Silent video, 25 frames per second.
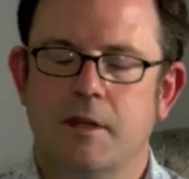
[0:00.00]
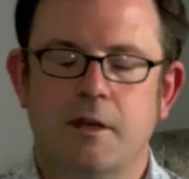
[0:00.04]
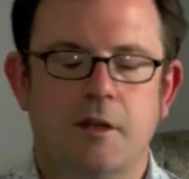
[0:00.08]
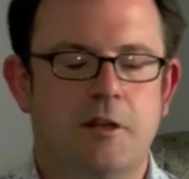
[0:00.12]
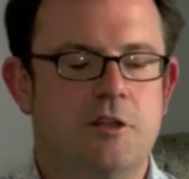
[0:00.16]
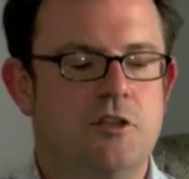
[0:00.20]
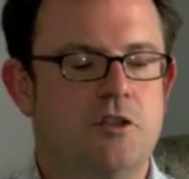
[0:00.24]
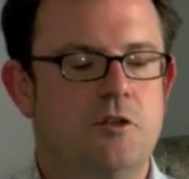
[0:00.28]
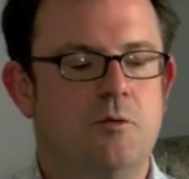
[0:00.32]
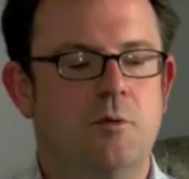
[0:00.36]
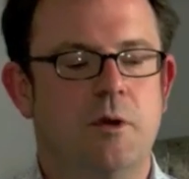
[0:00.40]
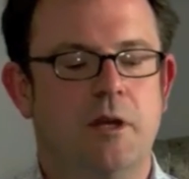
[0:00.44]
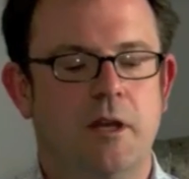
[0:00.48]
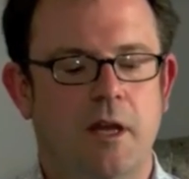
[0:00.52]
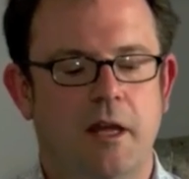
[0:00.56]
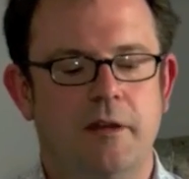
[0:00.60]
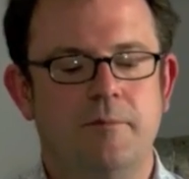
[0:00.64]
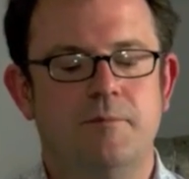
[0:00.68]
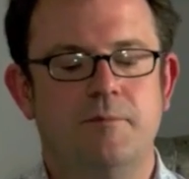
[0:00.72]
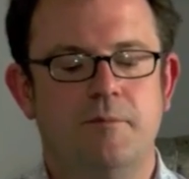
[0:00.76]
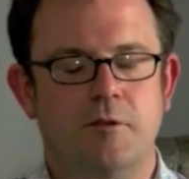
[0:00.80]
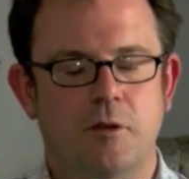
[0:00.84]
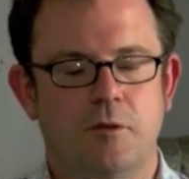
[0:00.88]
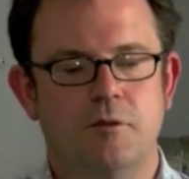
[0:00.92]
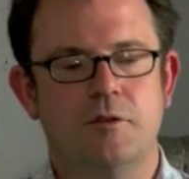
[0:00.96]
Because you will,
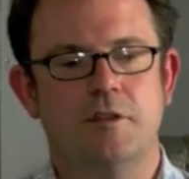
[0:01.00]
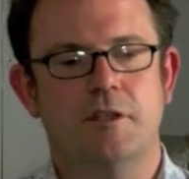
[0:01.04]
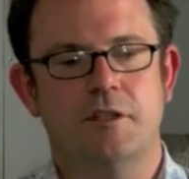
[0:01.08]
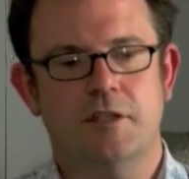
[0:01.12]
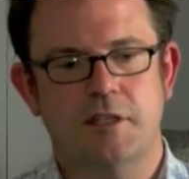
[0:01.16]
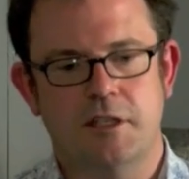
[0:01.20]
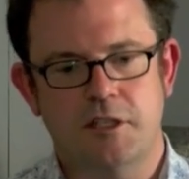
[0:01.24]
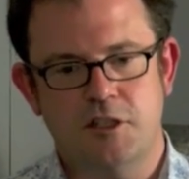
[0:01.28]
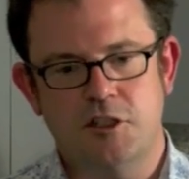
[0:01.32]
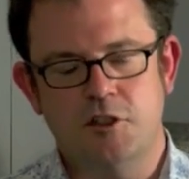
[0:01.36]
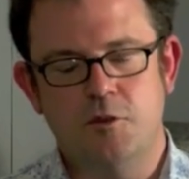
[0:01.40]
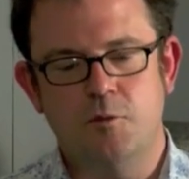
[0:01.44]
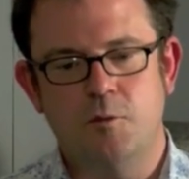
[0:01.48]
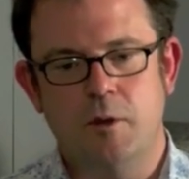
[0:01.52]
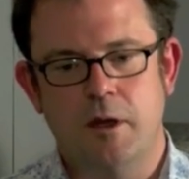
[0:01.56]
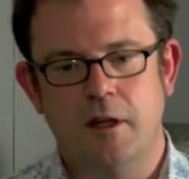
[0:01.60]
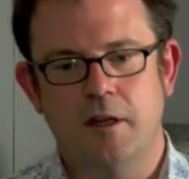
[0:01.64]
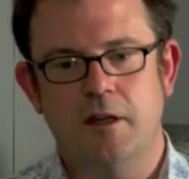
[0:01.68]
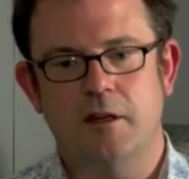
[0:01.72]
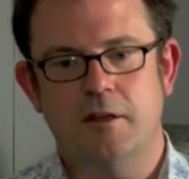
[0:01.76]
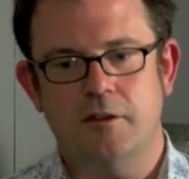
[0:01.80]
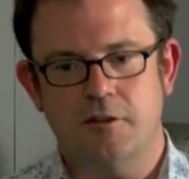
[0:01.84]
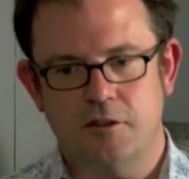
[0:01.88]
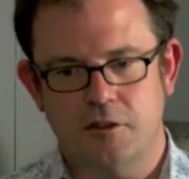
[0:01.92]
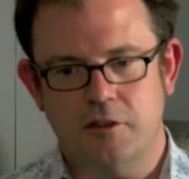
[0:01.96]
I've noticed this, you
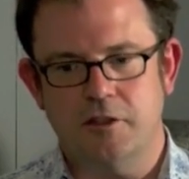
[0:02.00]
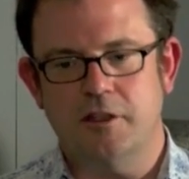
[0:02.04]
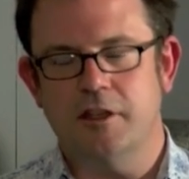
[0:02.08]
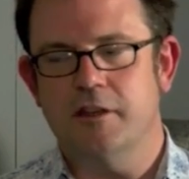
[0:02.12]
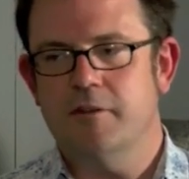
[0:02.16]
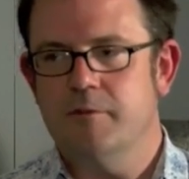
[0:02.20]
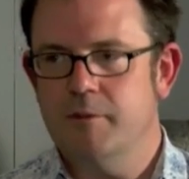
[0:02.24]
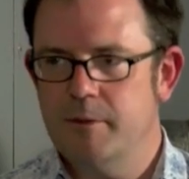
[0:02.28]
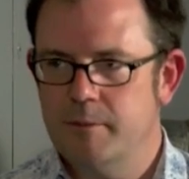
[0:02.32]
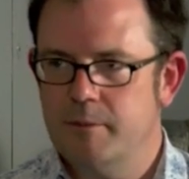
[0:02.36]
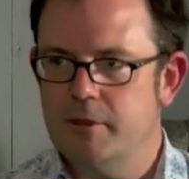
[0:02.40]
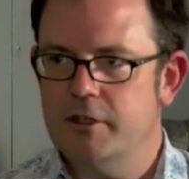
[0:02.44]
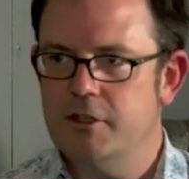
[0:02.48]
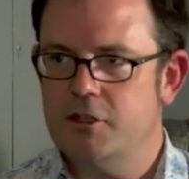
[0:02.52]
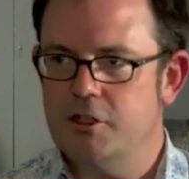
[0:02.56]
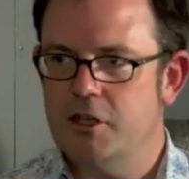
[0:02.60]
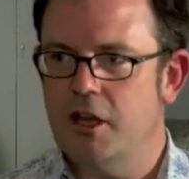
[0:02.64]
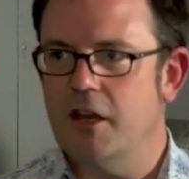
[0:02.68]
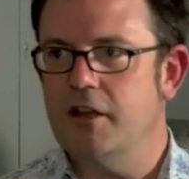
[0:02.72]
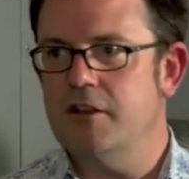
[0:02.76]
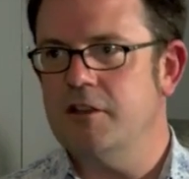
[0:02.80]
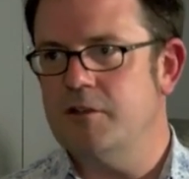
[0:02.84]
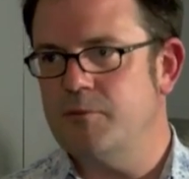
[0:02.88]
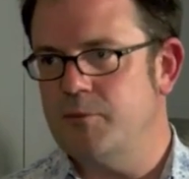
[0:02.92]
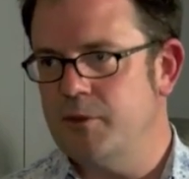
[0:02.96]
will sort of give people a
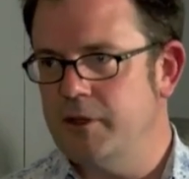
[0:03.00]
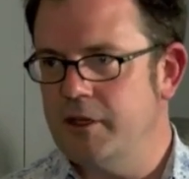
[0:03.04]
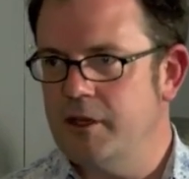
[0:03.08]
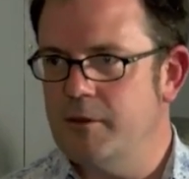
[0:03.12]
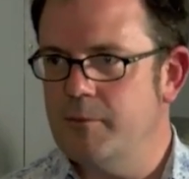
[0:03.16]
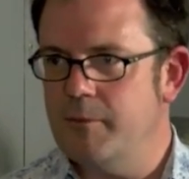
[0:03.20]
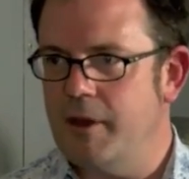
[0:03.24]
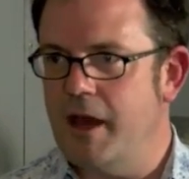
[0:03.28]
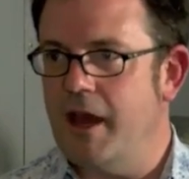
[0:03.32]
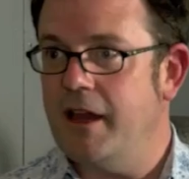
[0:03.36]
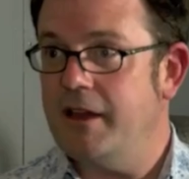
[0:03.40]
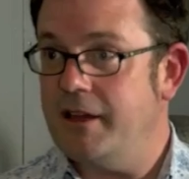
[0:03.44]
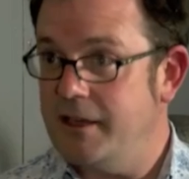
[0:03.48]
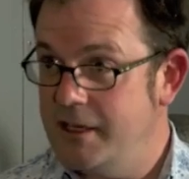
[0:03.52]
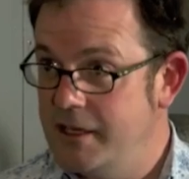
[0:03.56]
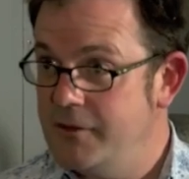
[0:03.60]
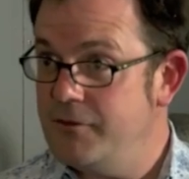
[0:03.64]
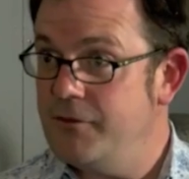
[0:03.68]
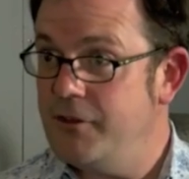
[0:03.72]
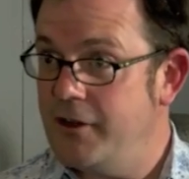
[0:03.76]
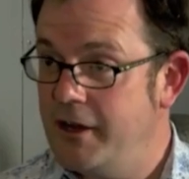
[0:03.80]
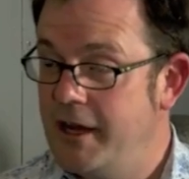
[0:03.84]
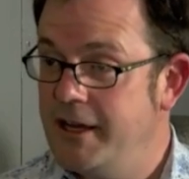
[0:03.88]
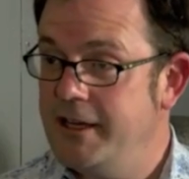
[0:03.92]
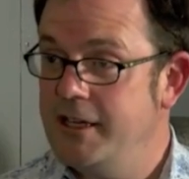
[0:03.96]
chance, bring them back, and
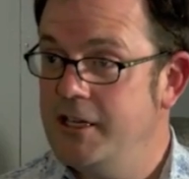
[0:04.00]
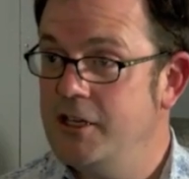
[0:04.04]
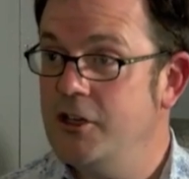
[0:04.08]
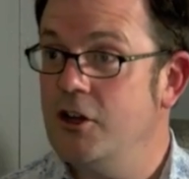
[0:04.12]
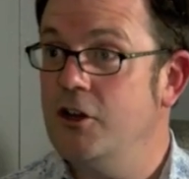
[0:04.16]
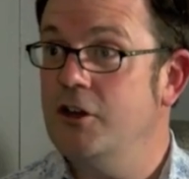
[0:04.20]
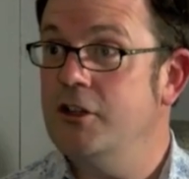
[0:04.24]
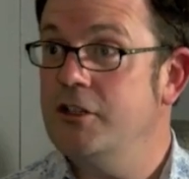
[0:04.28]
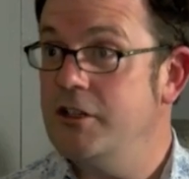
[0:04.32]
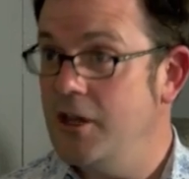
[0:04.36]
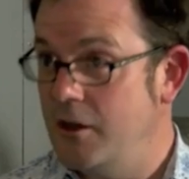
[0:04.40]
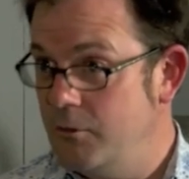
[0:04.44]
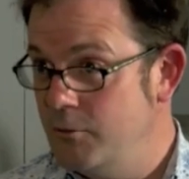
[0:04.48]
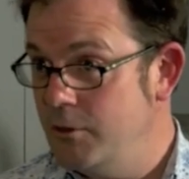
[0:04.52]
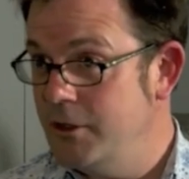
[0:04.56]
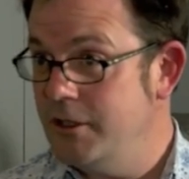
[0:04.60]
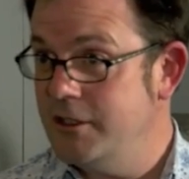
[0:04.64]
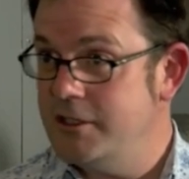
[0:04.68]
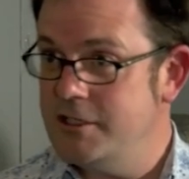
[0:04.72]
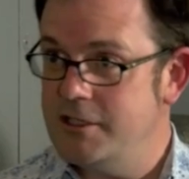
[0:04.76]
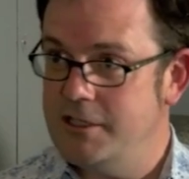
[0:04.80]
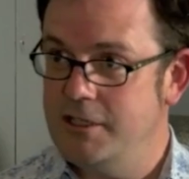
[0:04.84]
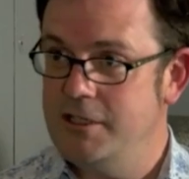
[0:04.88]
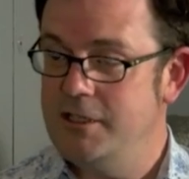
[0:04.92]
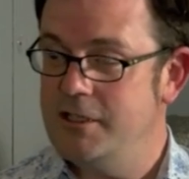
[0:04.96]
if they're any good, I will
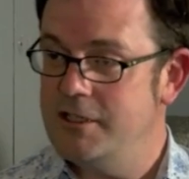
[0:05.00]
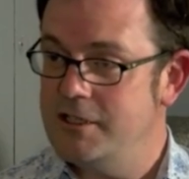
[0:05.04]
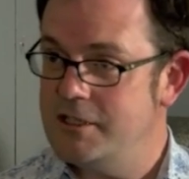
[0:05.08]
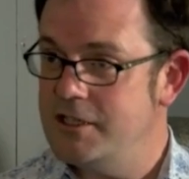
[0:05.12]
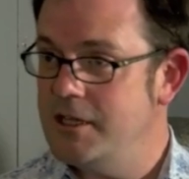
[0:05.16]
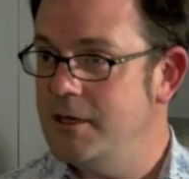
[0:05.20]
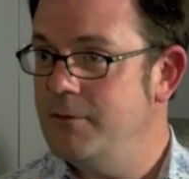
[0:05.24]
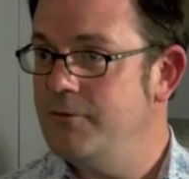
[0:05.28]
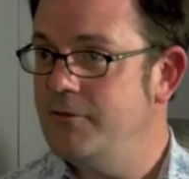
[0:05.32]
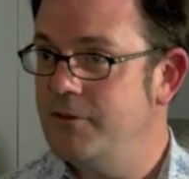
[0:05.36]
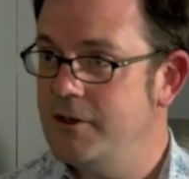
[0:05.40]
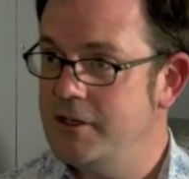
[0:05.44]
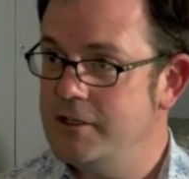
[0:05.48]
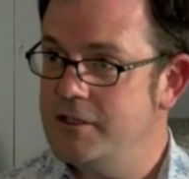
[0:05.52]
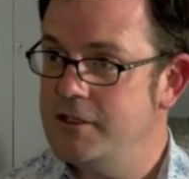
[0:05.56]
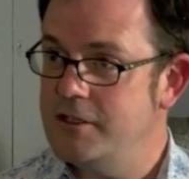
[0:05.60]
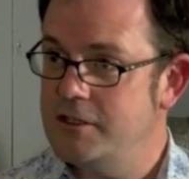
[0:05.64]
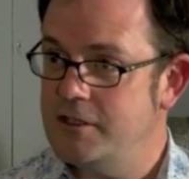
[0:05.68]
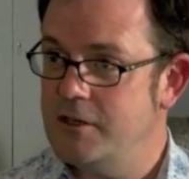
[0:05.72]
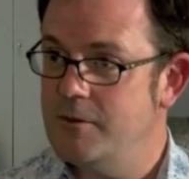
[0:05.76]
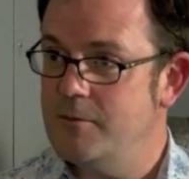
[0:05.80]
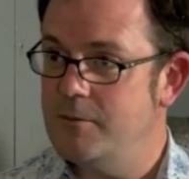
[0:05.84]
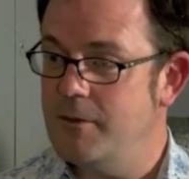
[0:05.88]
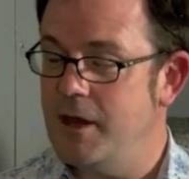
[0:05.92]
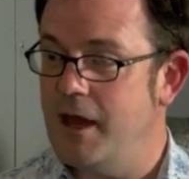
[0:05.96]
see the same faces
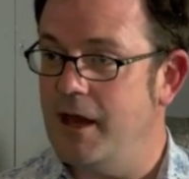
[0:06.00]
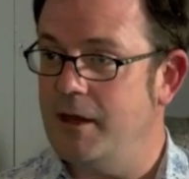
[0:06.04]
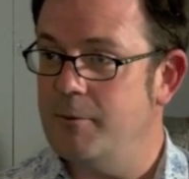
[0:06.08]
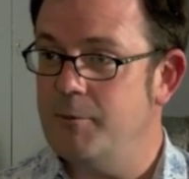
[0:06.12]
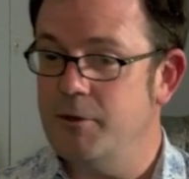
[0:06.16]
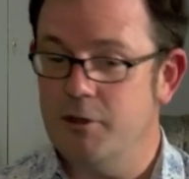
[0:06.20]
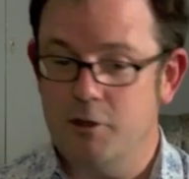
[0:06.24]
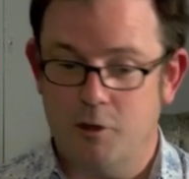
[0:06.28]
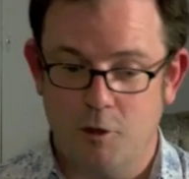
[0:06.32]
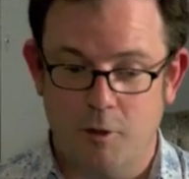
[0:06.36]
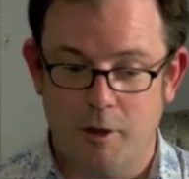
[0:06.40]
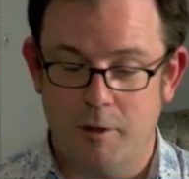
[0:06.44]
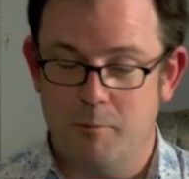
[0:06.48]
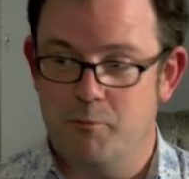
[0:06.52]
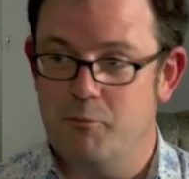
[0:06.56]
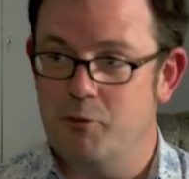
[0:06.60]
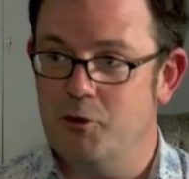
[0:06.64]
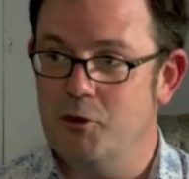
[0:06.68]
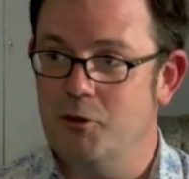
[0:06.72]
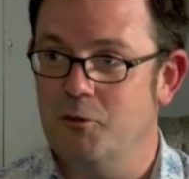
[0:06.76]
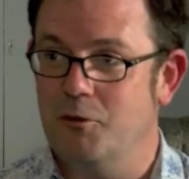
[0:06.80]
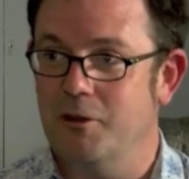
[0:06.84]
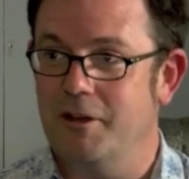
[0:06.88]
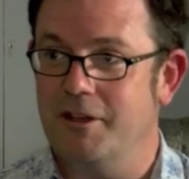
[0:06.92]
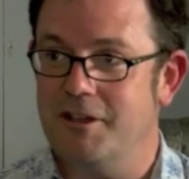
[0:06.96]
come back. But you're quite
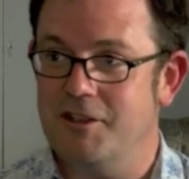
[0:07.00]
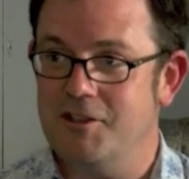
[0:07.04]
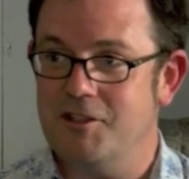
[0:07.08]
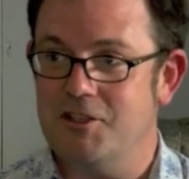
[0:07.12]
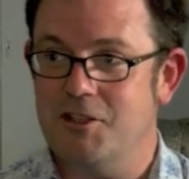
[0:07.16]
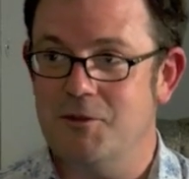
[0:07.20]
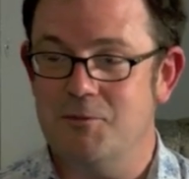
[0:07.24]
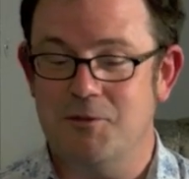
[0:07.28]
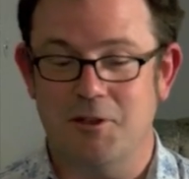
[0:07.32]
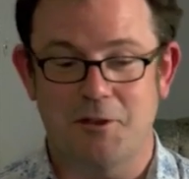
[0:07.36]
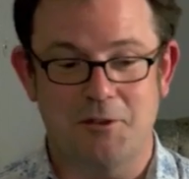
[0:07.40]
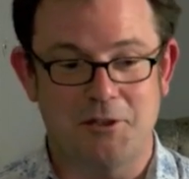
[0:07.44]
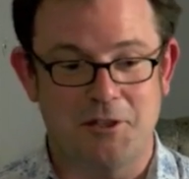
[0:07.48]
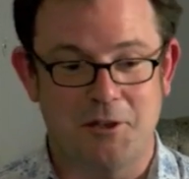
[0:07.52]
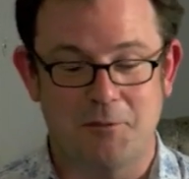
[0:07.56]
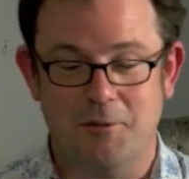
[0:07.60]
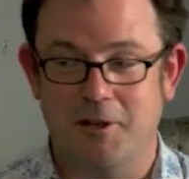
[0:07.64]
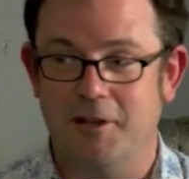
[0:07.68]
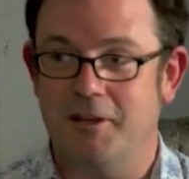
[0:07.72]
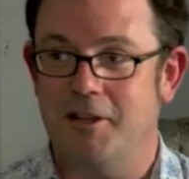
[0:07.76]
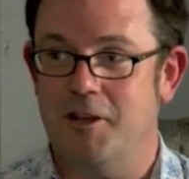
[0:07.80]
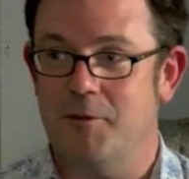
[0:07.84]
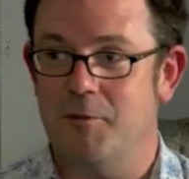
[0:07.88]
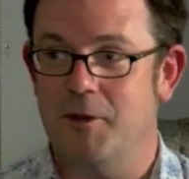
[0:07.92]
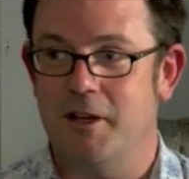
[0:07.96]
brutal, because sometimes
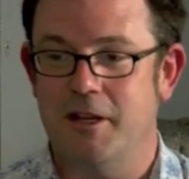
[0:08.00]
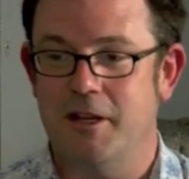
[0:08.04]
someone will come